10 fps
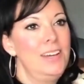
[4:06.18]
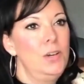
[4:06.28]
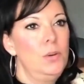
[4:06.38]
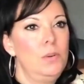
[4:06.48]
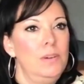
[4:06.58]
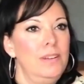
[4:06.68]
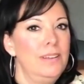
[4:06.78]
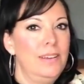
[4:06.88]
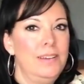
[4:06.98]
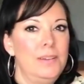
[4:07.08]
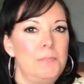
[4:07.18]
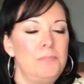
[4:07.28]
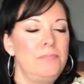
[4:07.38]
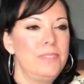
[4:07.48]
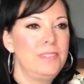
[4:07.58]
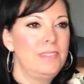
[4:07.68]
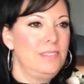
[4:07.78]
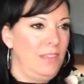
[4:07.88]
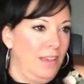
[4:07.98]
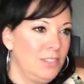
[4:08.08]
So um,
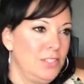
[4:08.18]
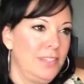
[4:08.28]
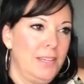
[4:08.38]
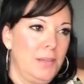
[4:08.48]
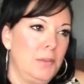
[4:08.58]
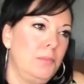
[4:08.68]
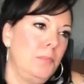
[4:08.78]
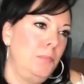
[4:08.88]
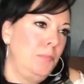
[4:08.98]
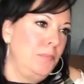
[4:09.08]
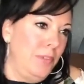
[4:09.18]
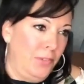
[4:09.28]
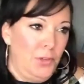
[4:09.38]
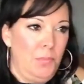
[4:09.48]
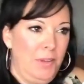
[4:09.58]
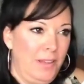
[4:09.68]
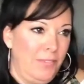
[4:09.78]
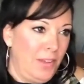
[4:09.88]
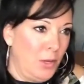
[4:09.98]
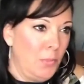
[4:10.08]
it's actually, if you don't mind,
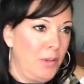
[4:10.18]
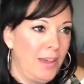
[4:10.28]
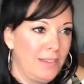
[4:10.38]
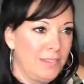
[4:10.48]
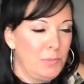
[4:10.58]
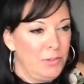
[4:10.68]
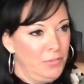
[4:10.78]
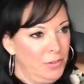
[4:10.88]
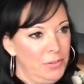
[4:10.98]
if I go back a little bit